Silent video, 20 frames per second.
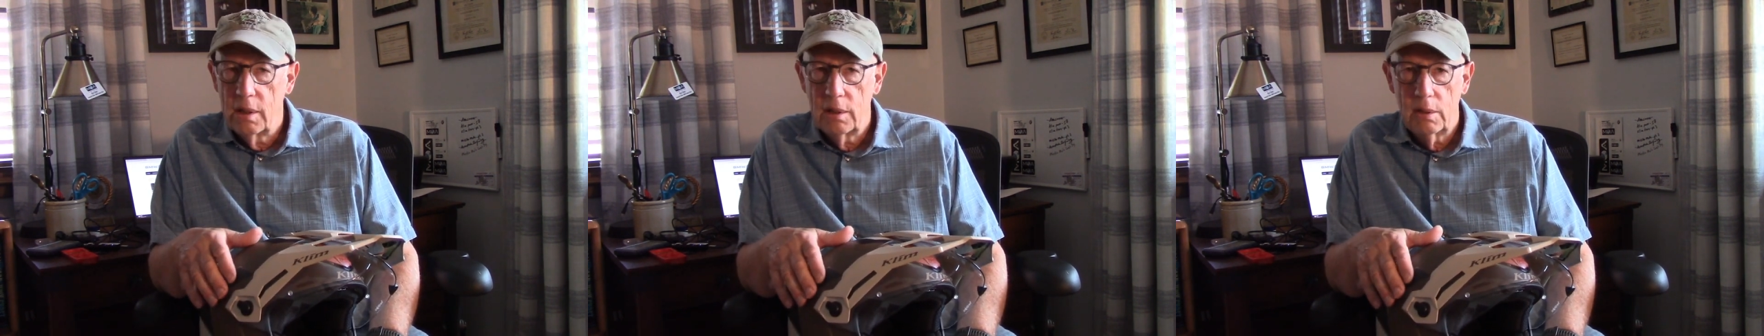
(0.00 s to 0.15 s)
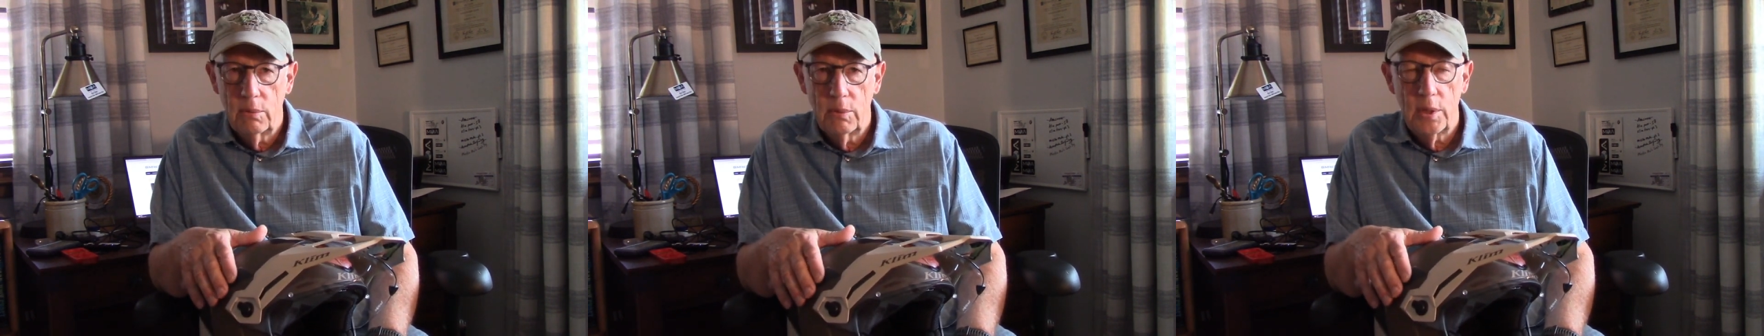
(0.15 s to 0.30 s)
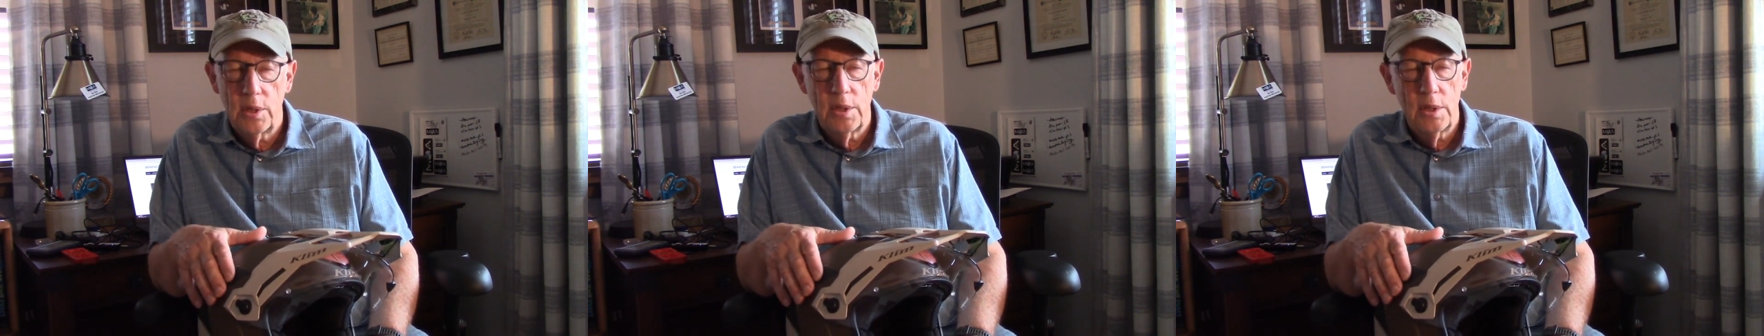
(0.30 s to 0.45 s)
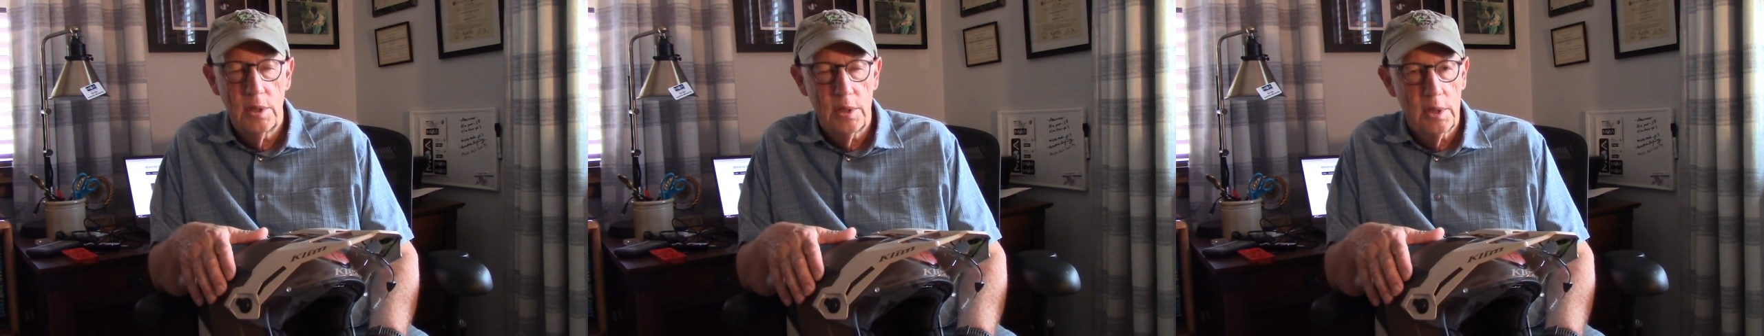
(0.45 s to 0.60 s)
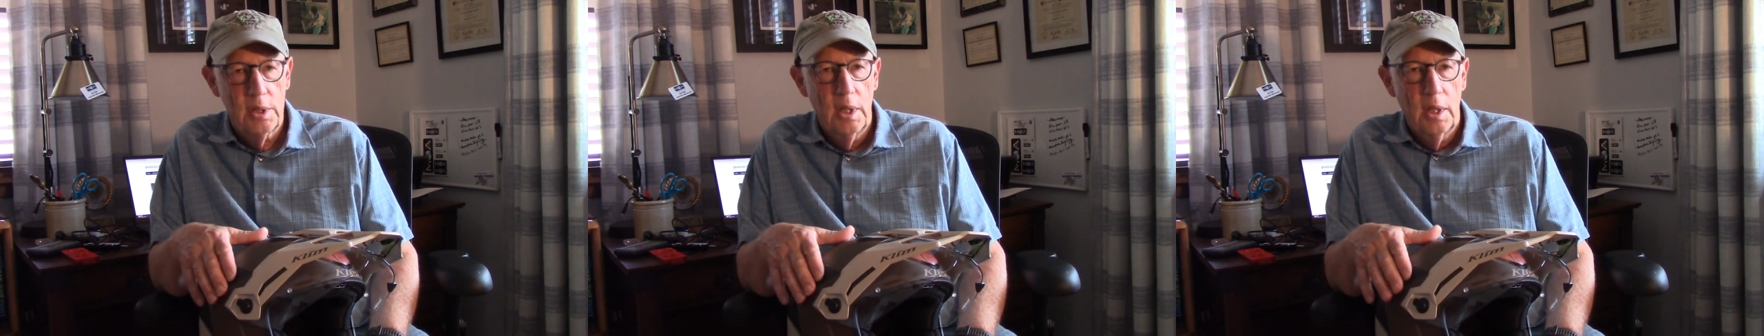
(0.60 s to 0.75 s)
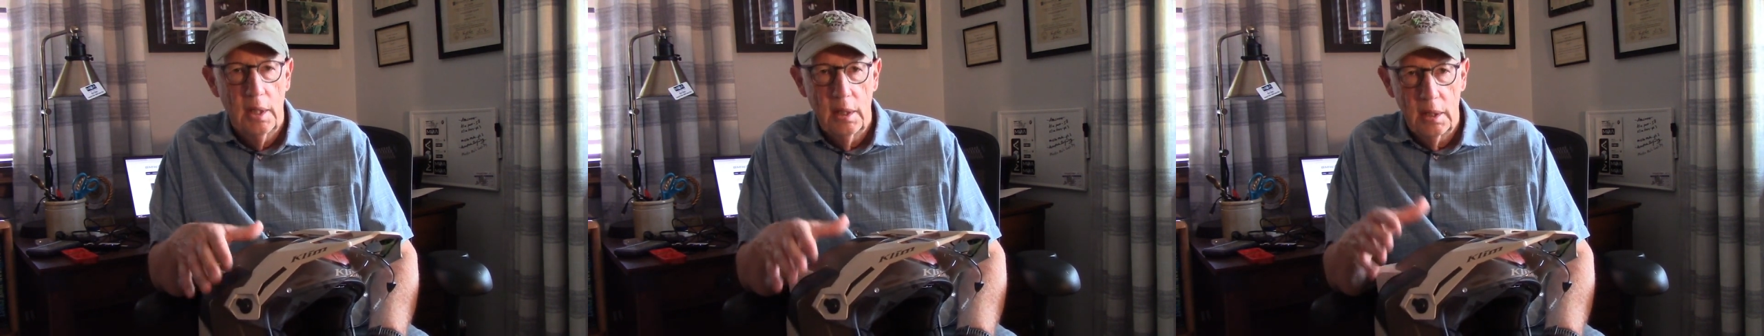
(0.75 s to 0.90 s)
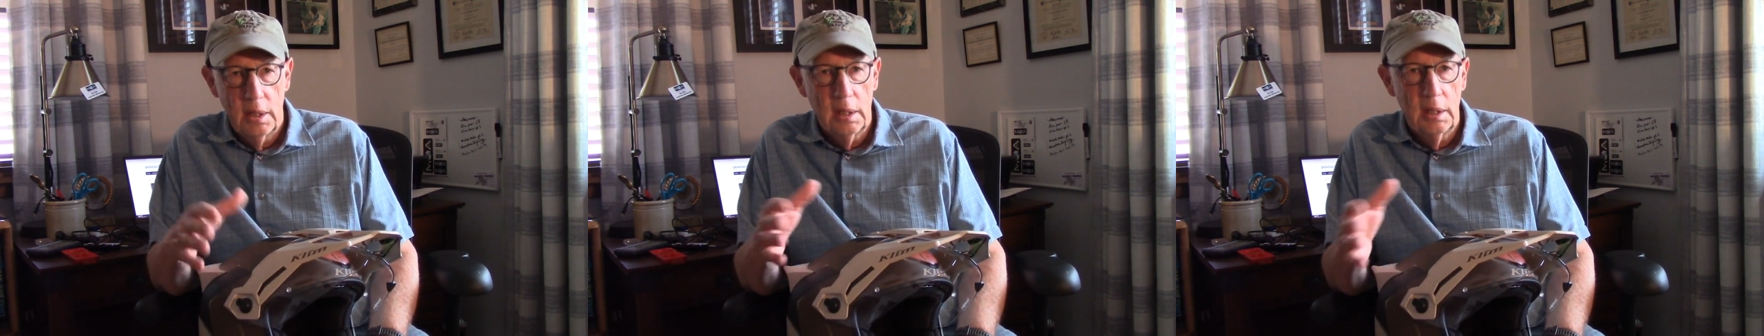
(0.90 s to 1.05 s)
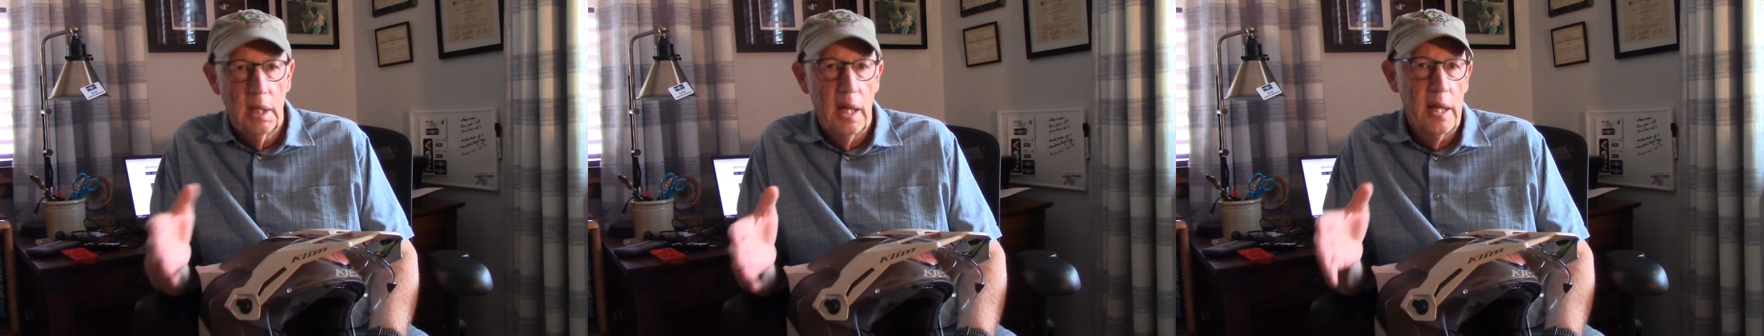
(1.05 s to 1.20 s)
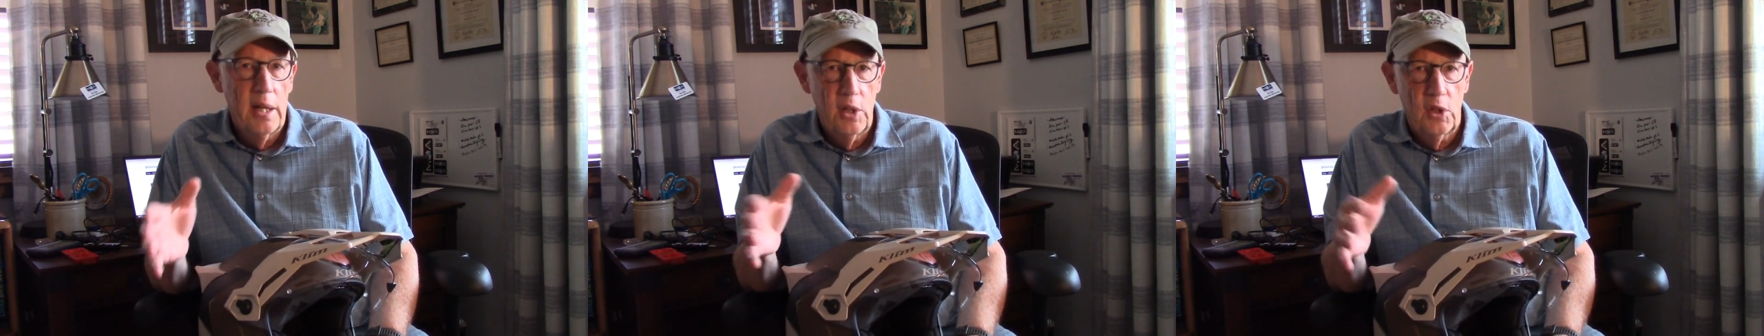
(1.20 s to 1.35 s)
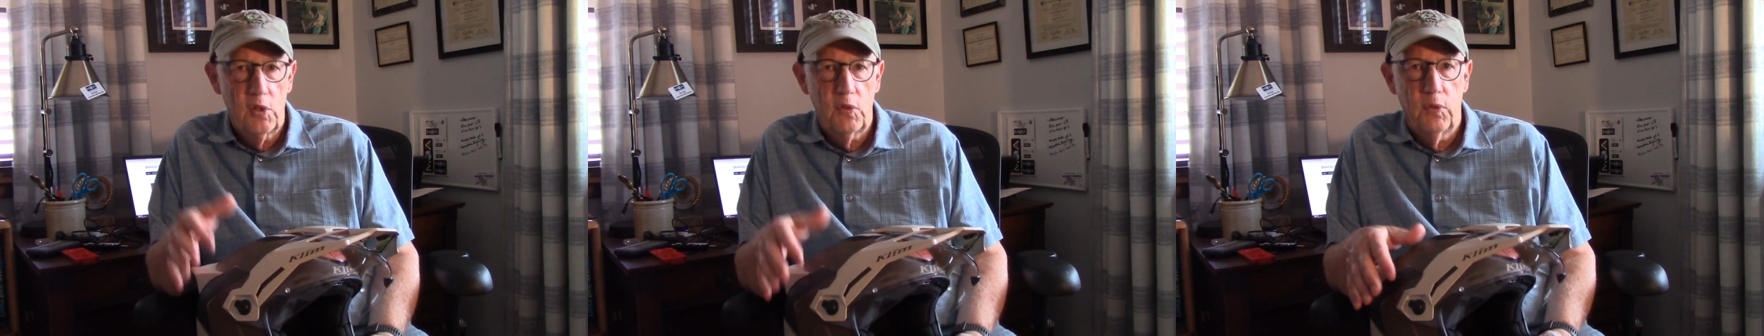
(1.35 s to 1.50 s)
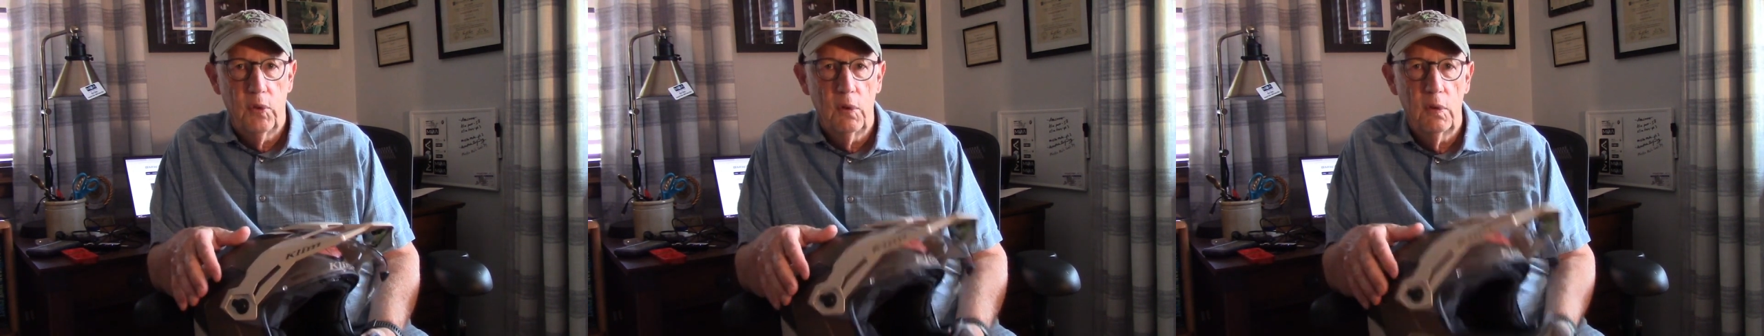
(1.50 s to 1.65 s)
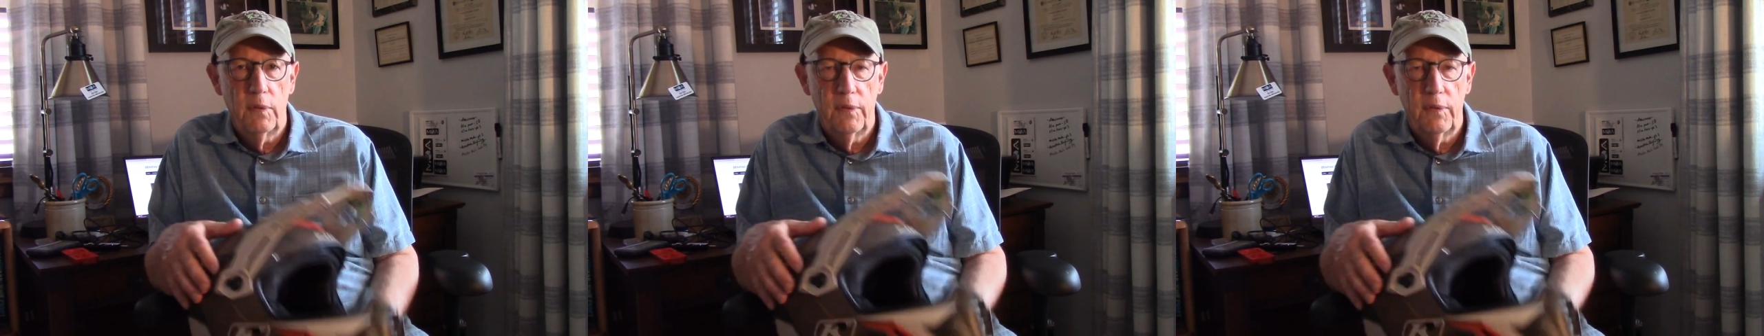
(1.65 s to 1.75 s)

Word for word: which is the lightest full